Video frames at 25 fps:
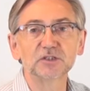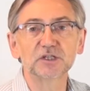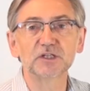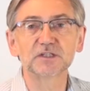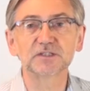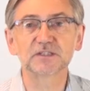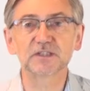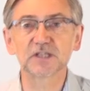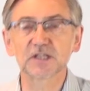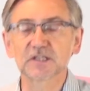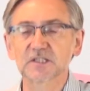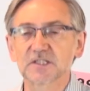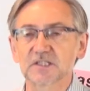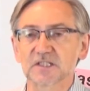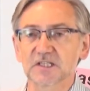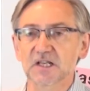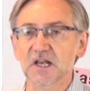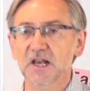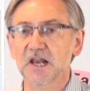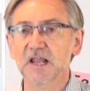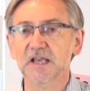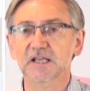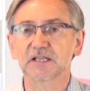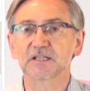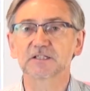is the
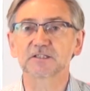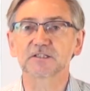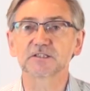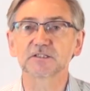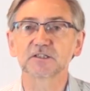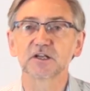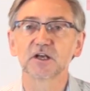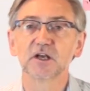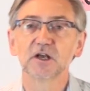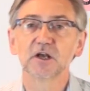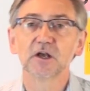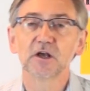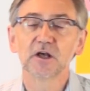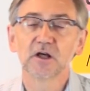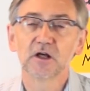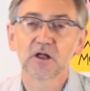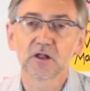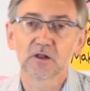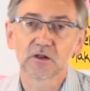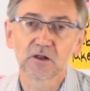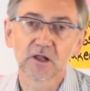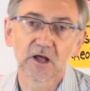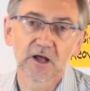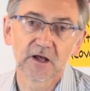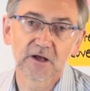slickest
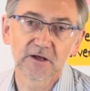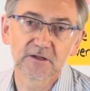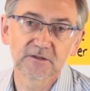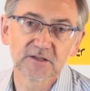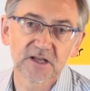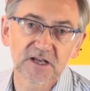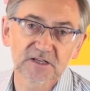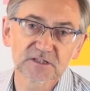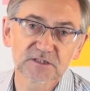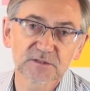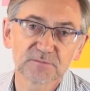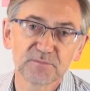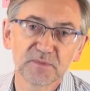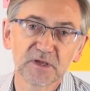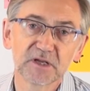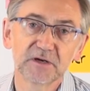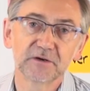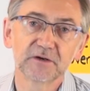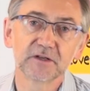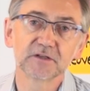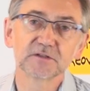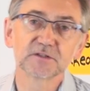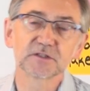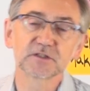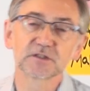
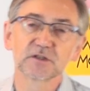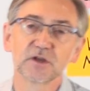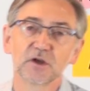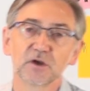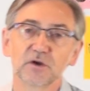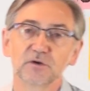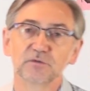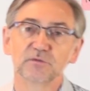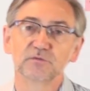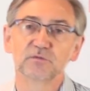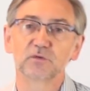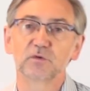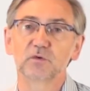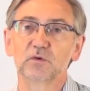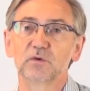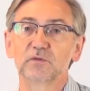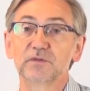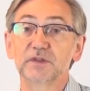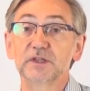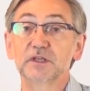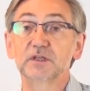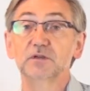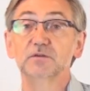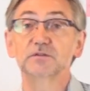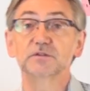experience for
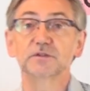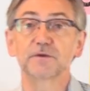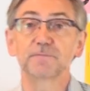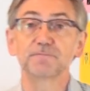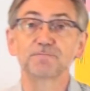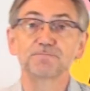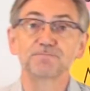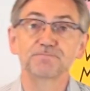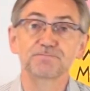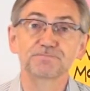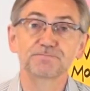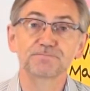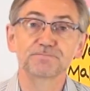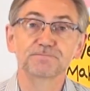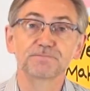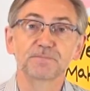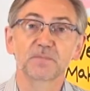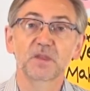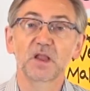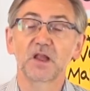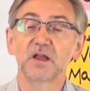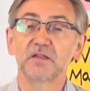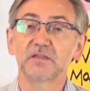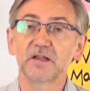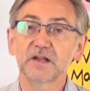the user?
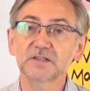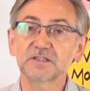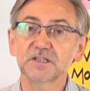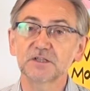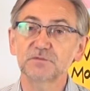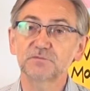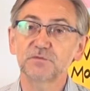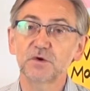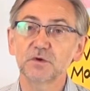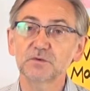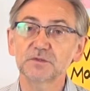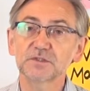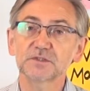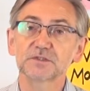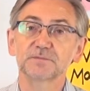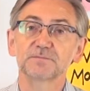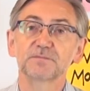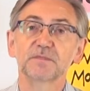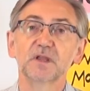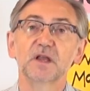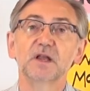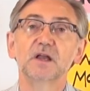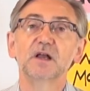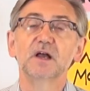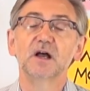That's it, folks.
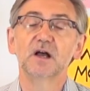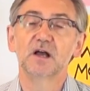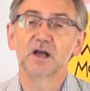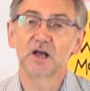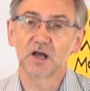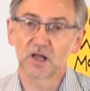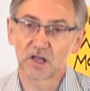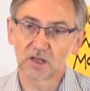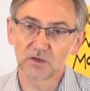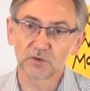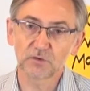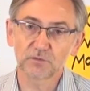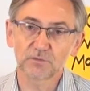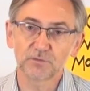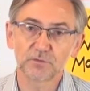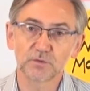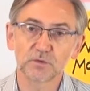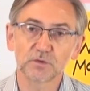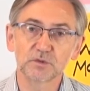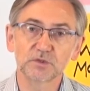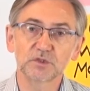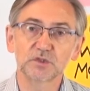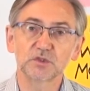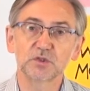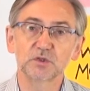I look
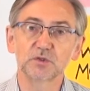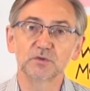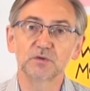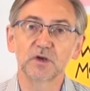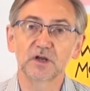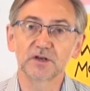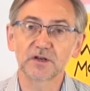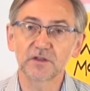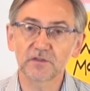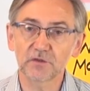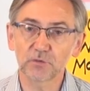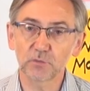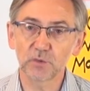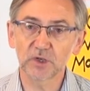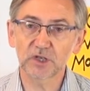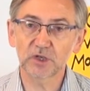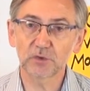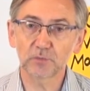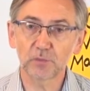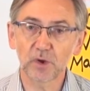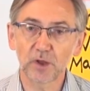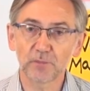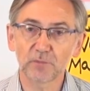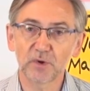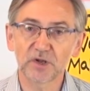forward to another
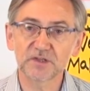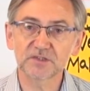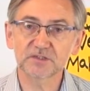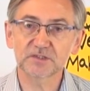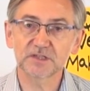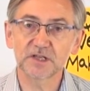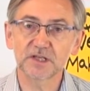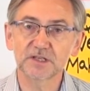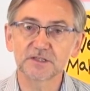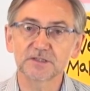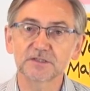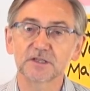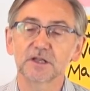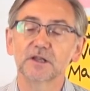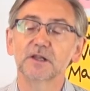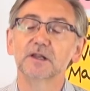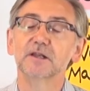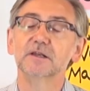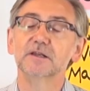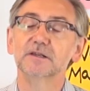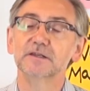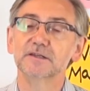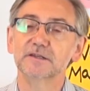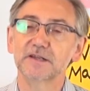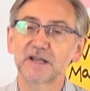Wicked Web Wednesdays
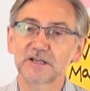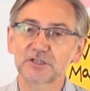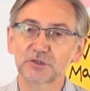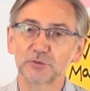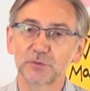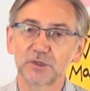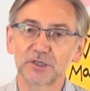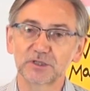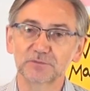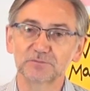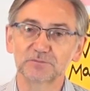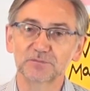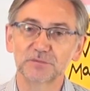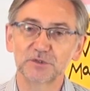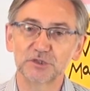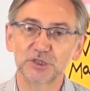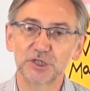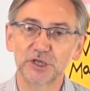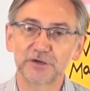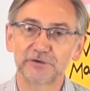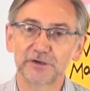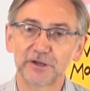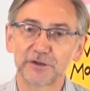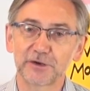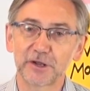next week.
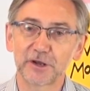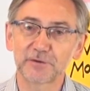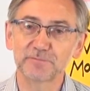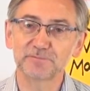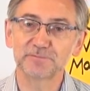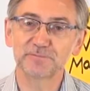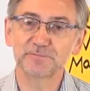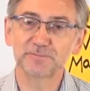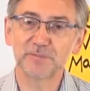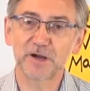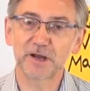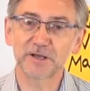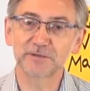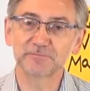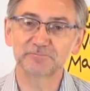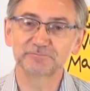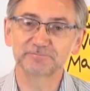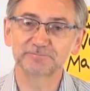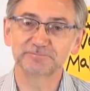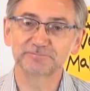Cheerio now. Bye.